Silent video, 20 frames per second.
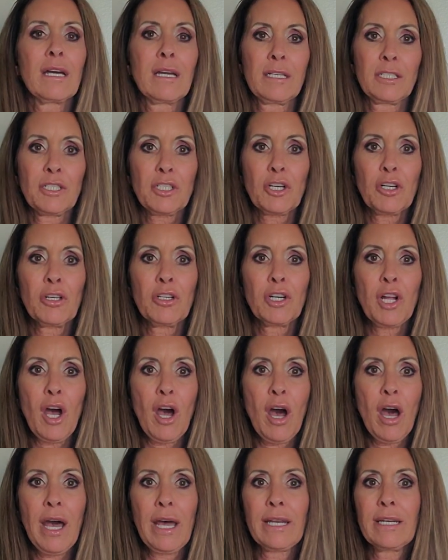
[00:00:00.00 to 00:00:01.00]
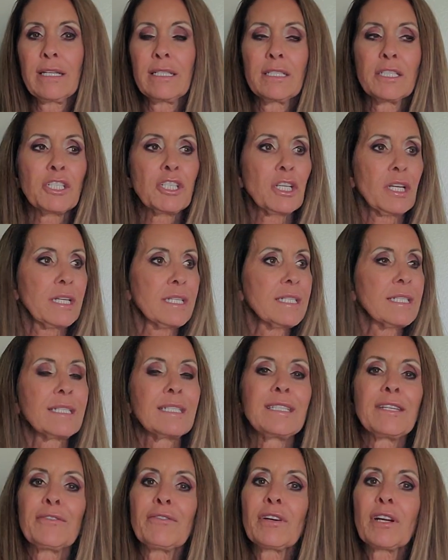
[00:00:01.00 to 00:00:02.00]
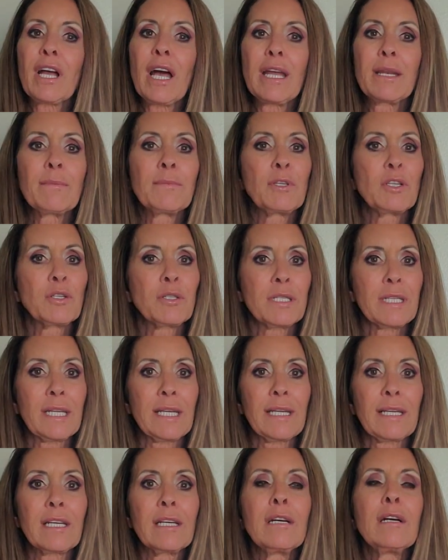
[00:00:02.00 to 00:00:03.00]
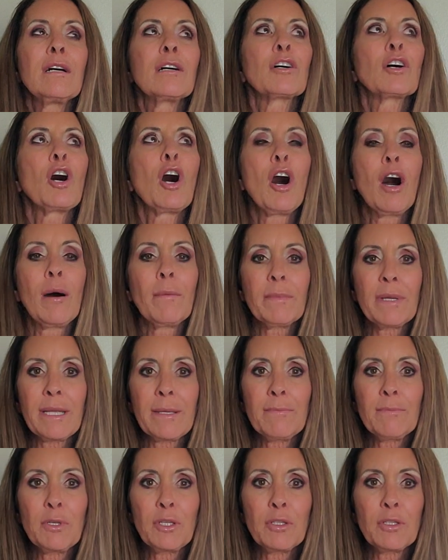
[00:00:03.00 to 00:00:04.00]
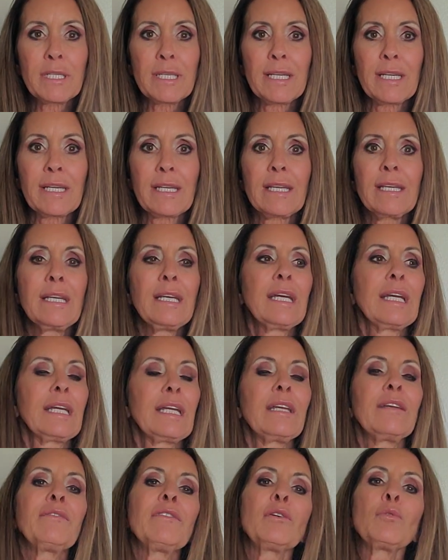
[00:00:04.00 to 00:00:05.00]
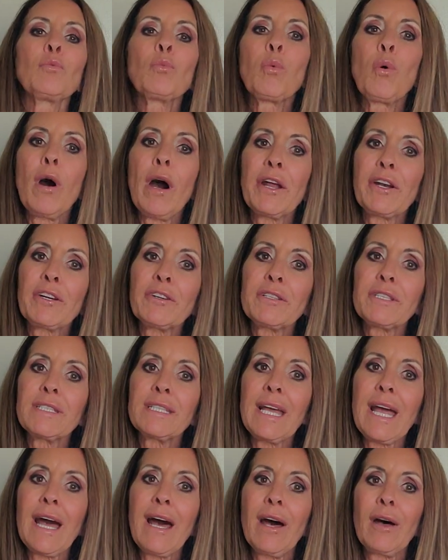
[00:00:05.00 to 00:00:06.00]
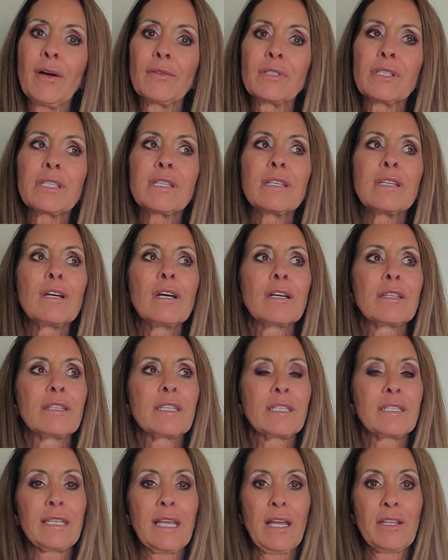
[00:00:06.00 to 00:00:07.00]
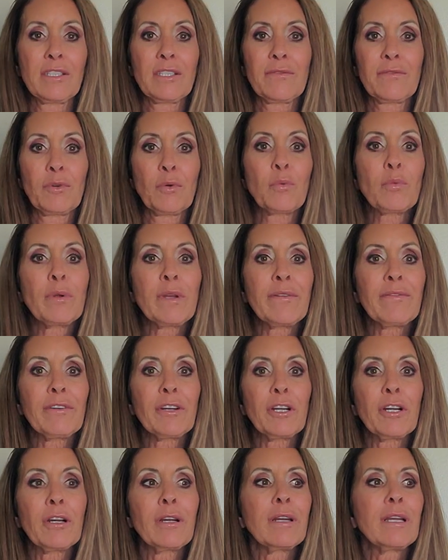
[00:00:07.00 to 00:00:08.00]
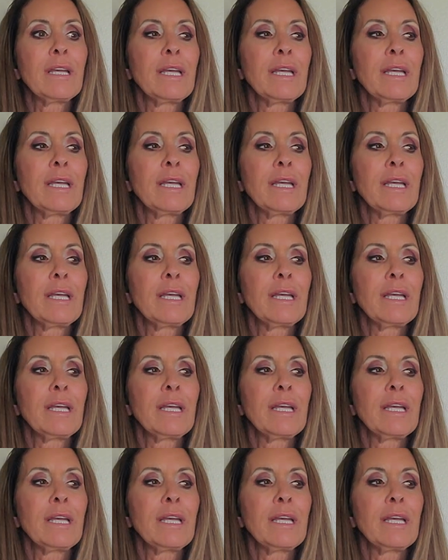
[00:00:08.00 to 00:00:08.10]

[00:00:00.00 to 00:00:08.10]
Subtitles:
turn on just different kind of music, calming music, even water sounds, the sounds of a river,